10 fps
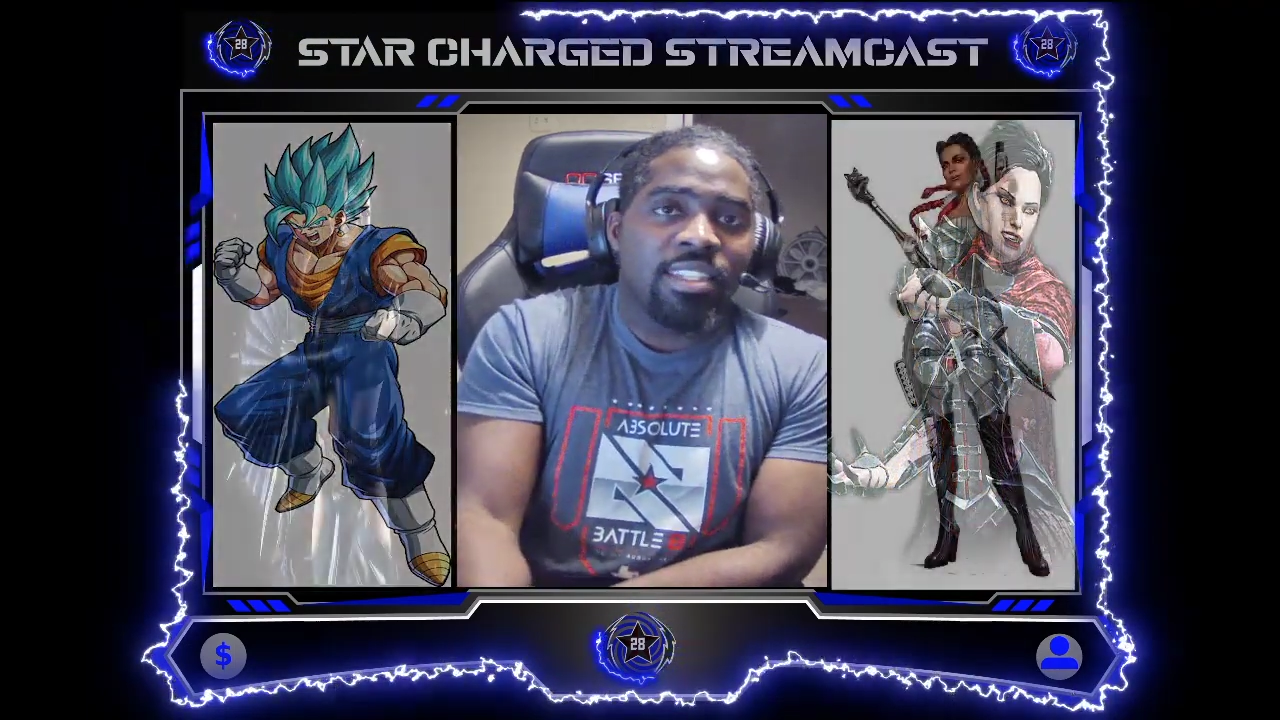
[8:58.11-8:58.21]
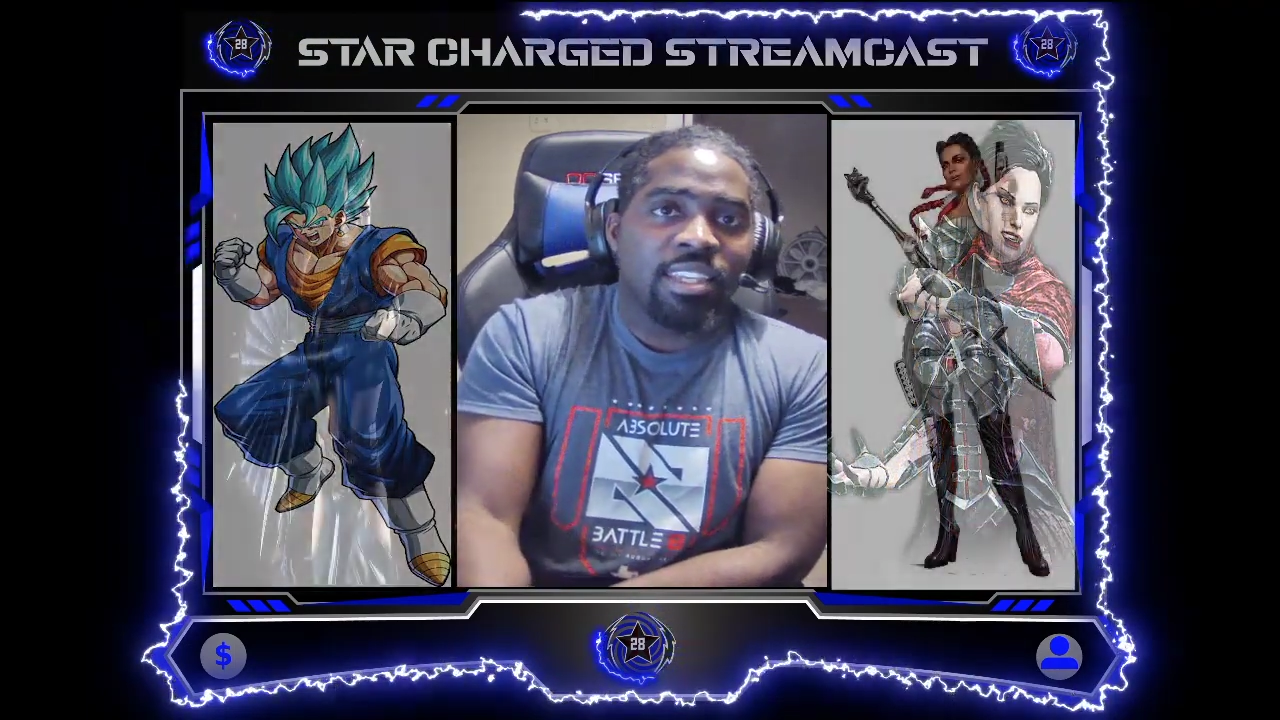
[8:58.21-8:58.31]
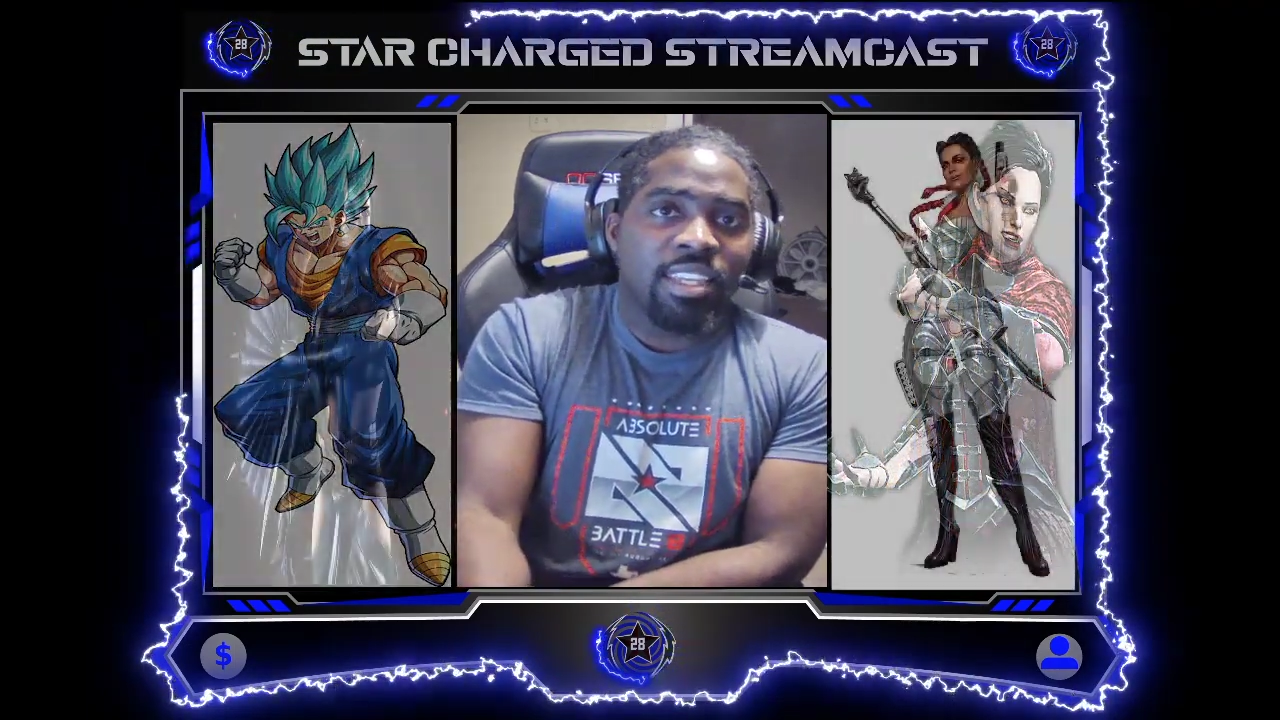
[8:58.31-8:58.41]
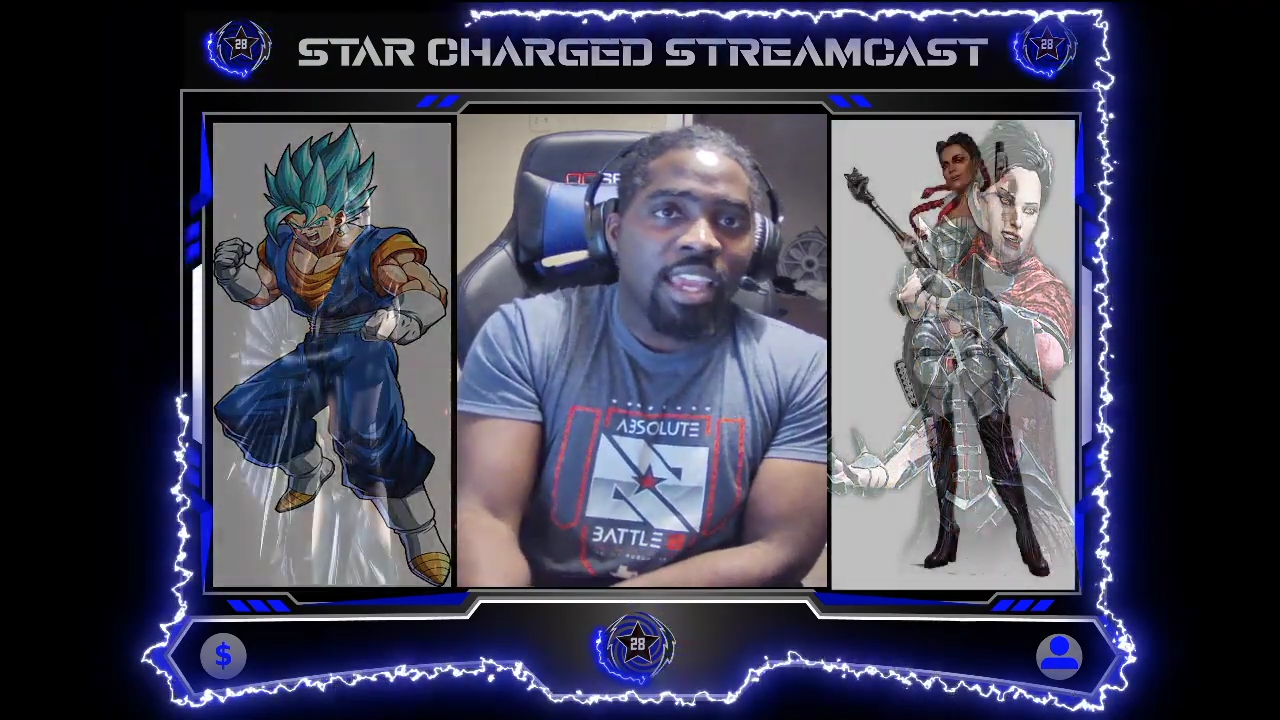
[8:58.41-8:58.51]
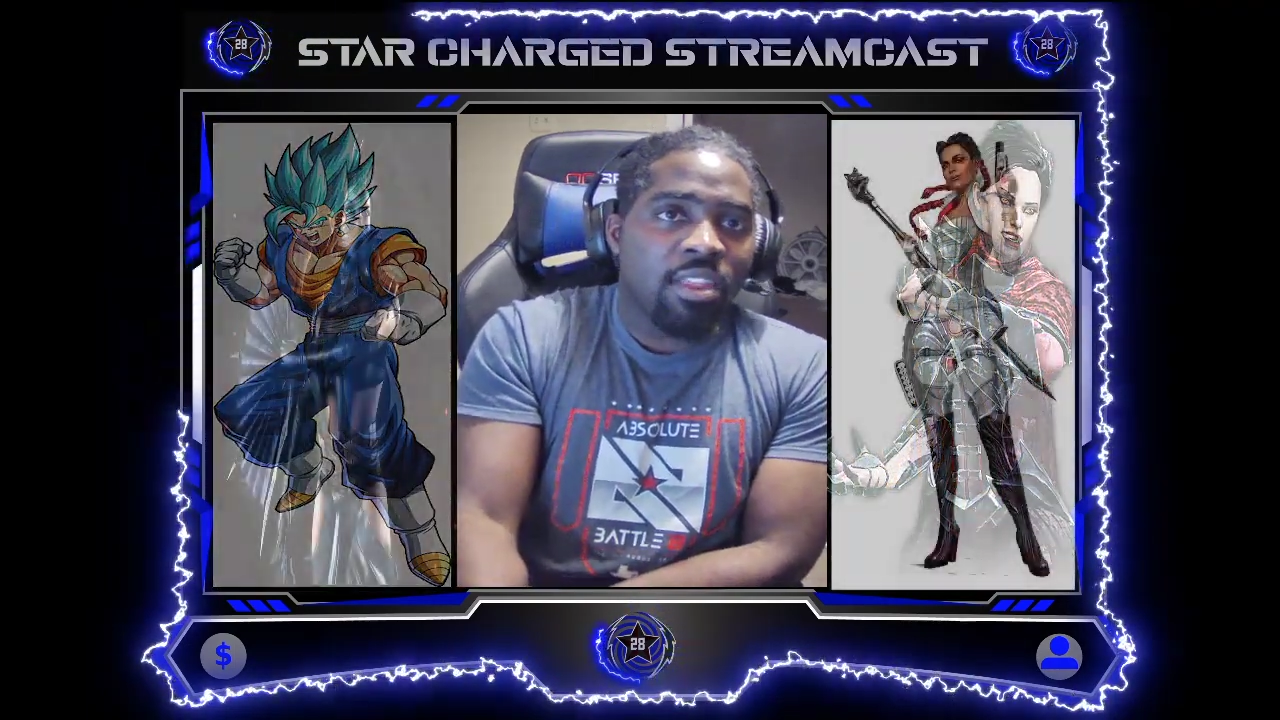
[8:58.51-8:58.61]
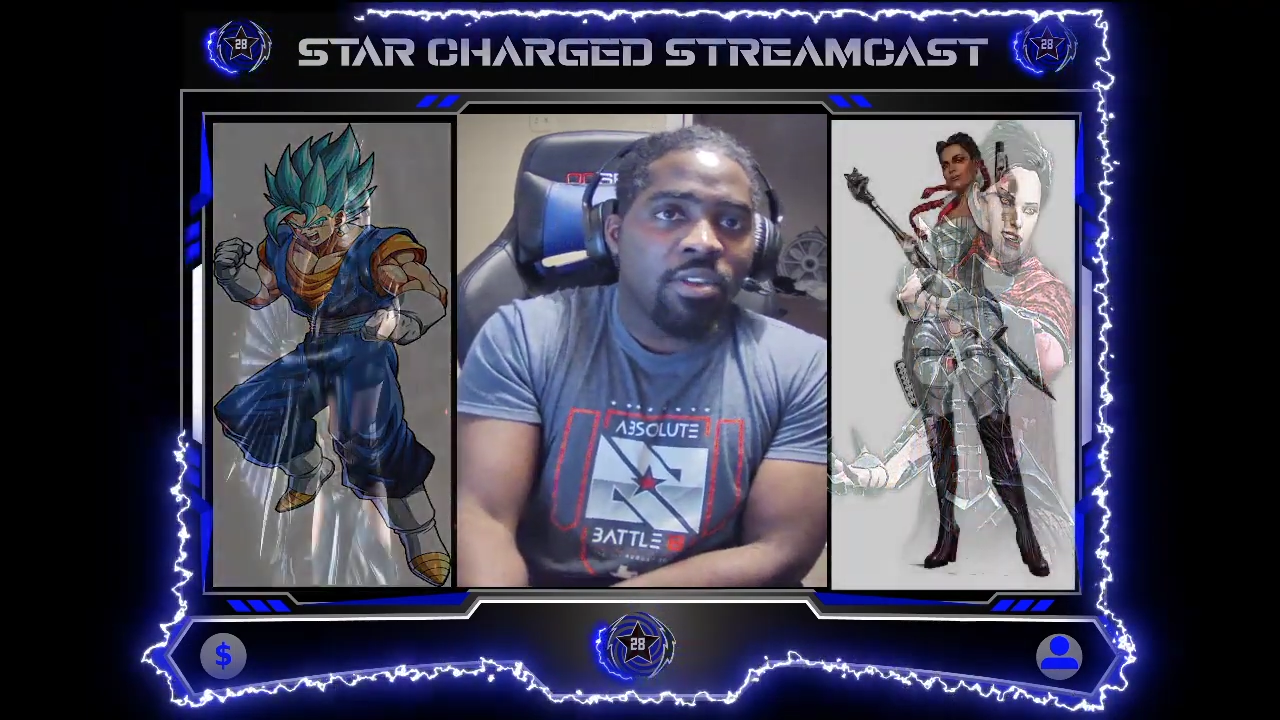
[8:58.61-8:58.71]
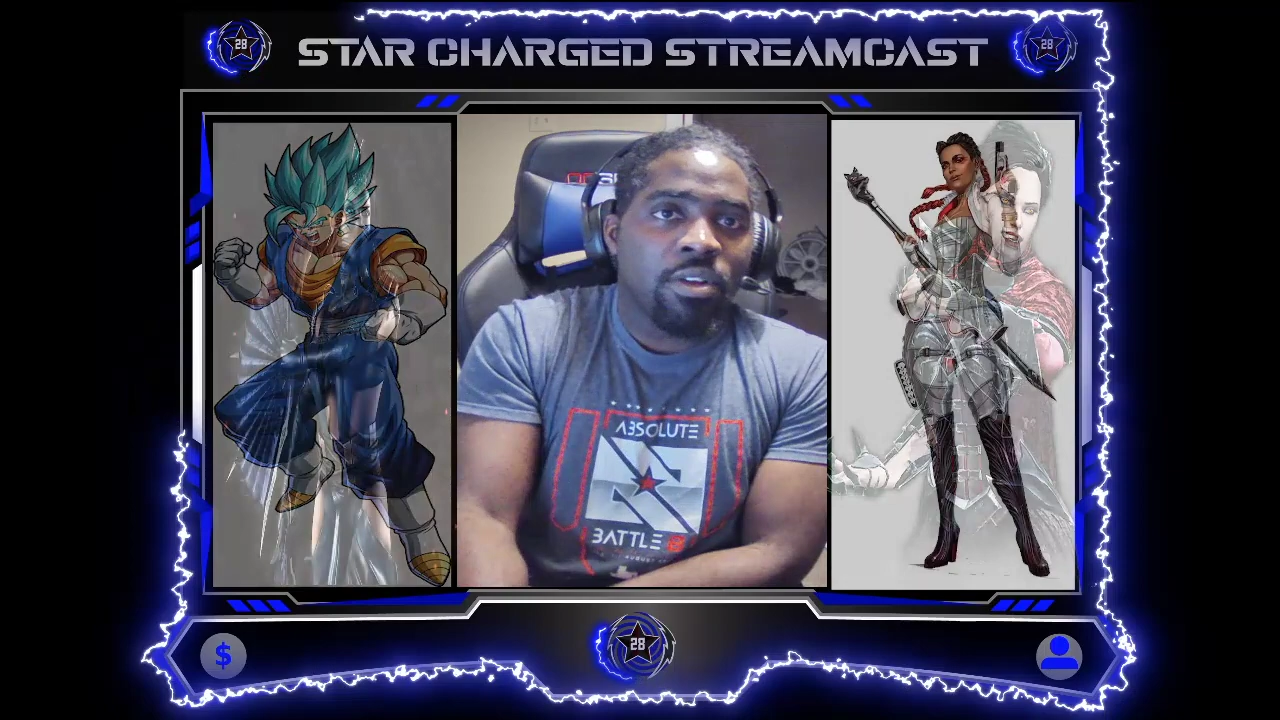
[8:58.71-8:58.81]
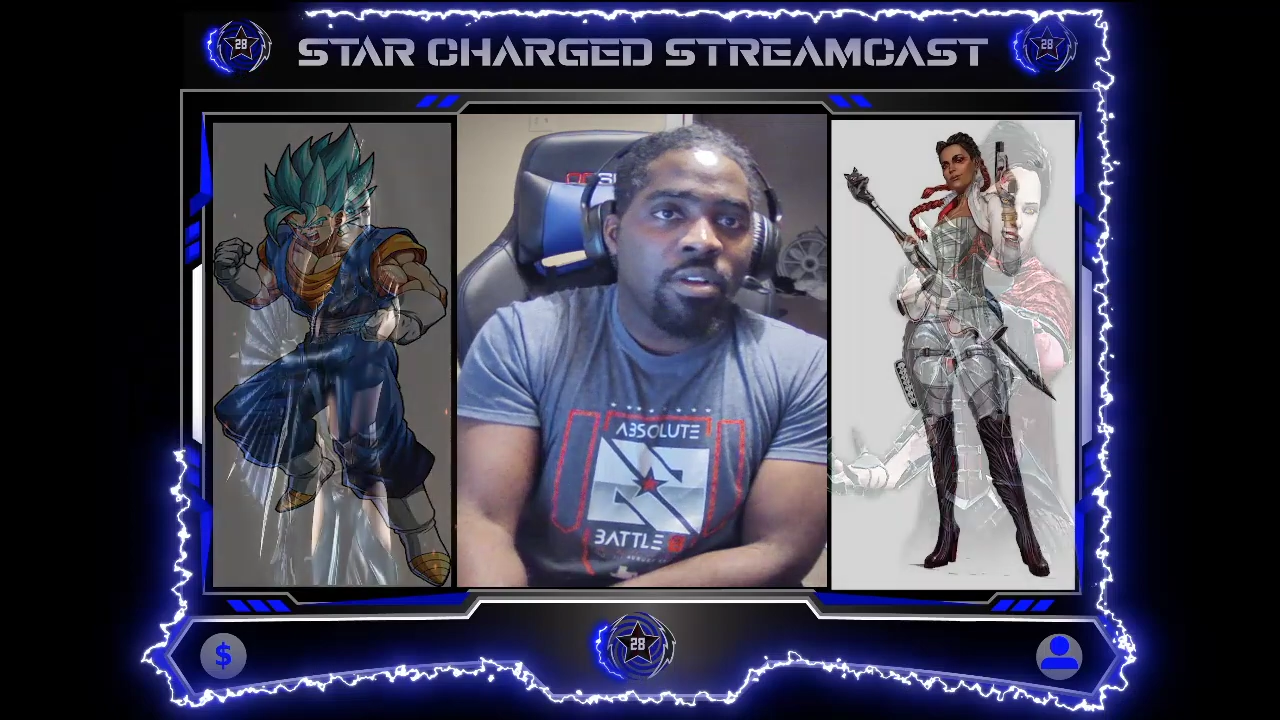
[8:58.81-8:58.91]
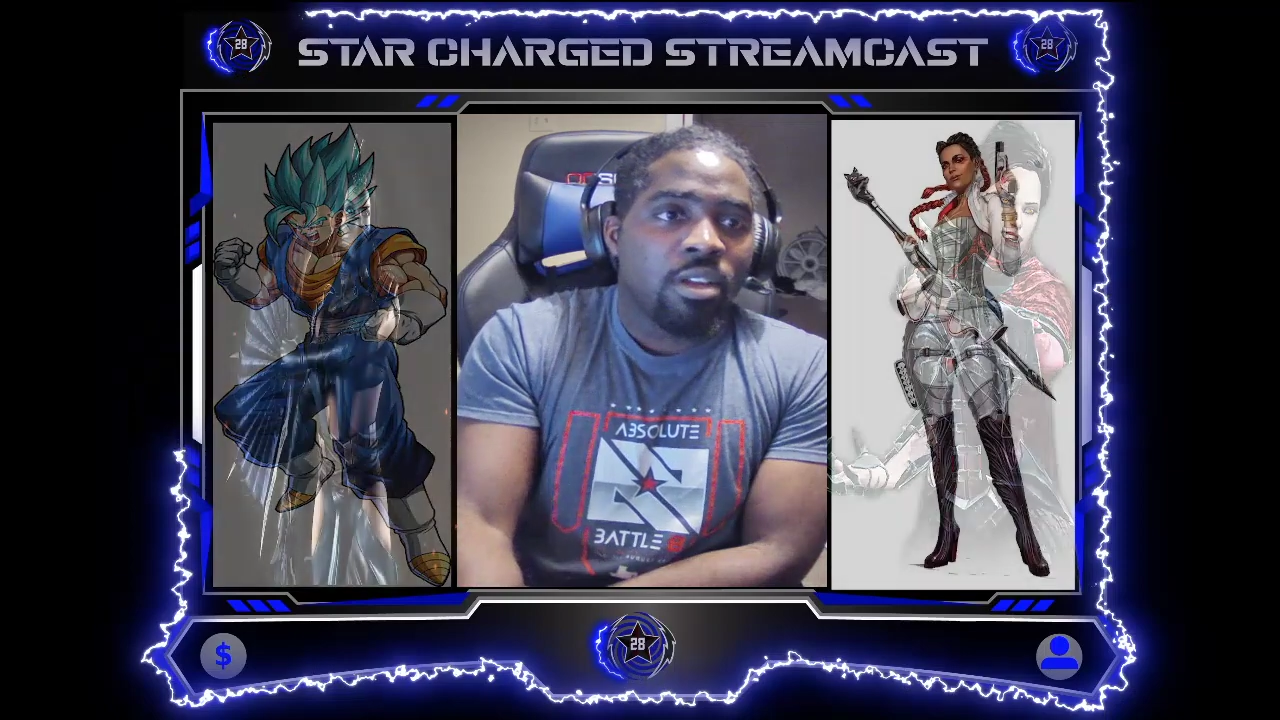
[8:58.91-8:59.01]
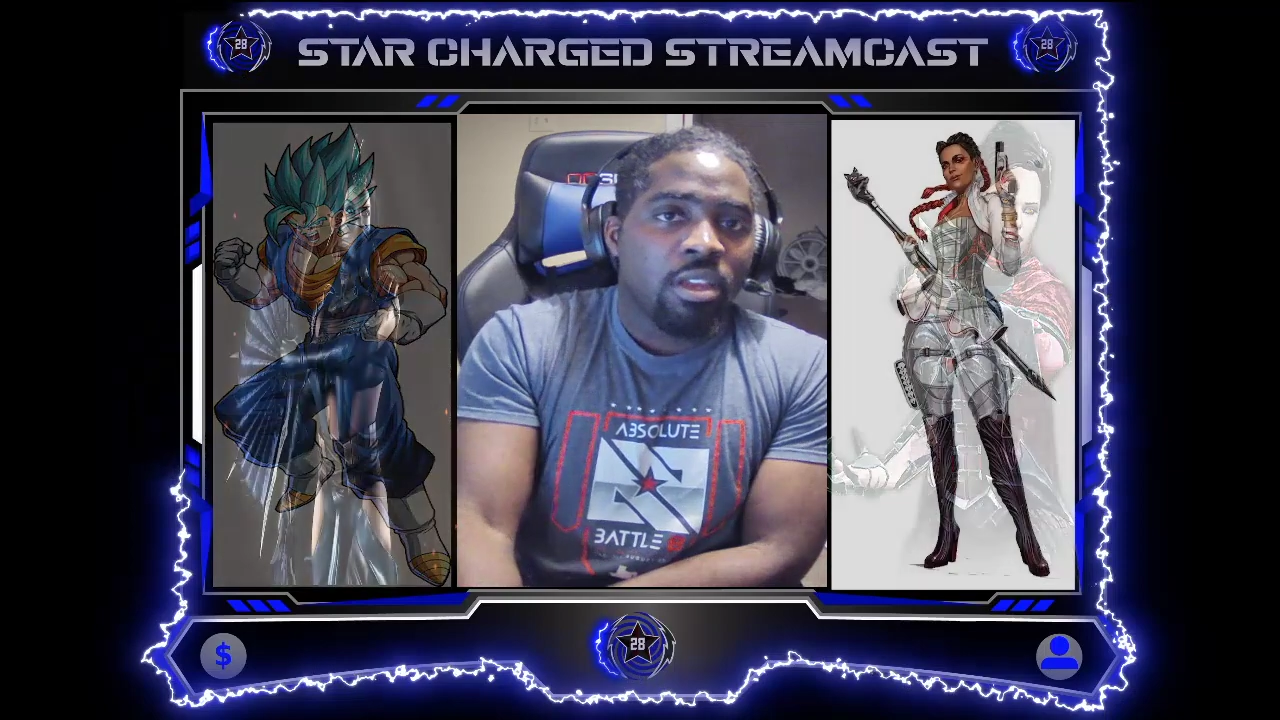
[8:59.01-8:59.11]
together